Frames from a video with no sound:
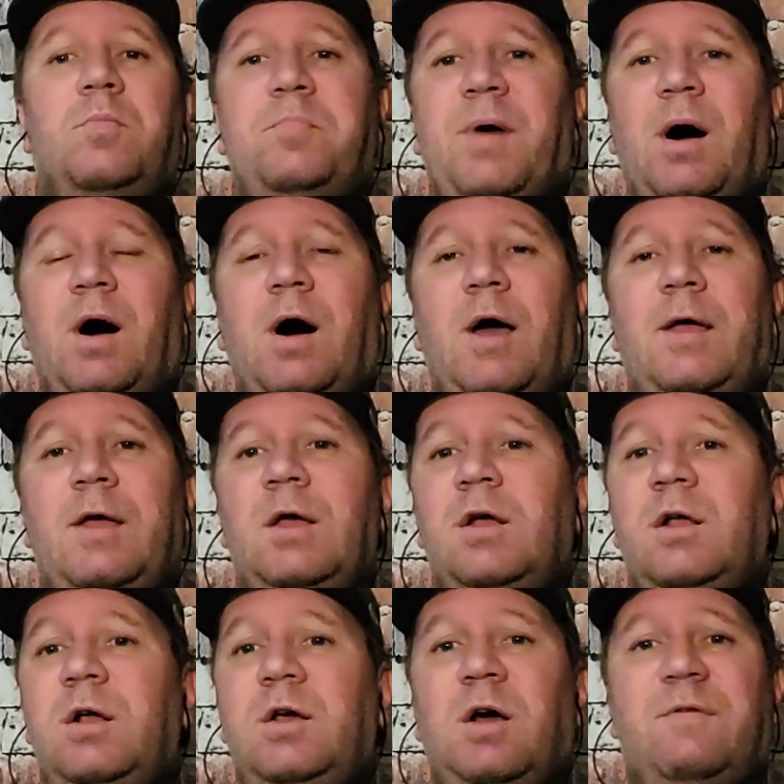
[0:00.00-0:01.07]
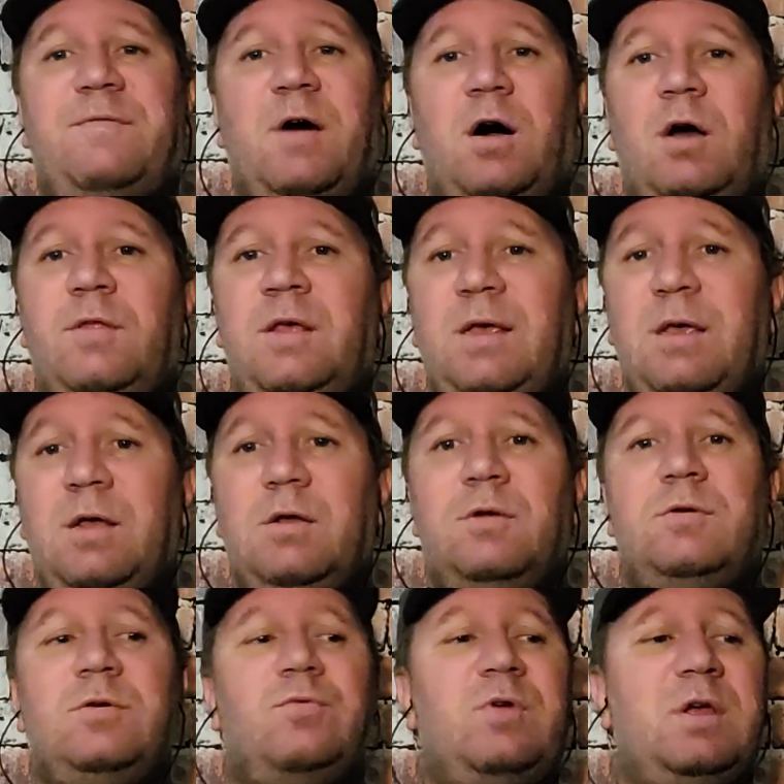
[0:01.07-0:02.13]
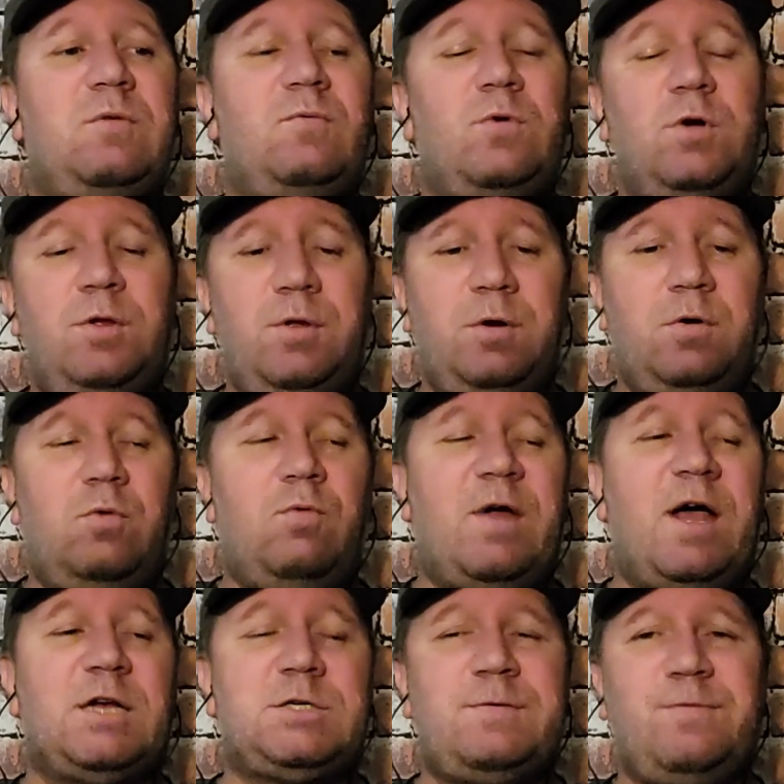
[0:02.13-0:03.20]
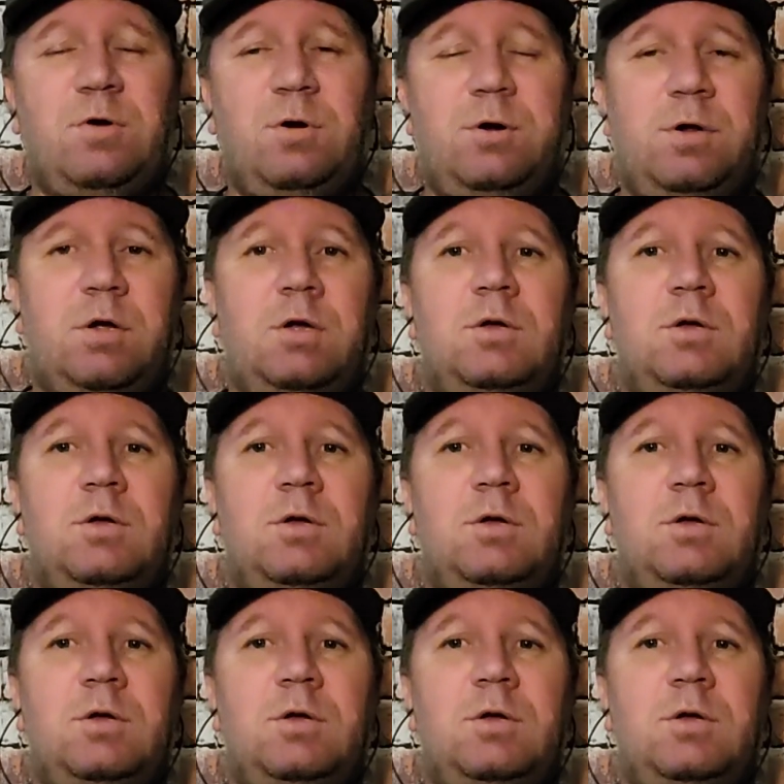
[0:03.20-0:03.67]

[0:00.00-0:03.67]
by Cavani, Greenwood, Rashford,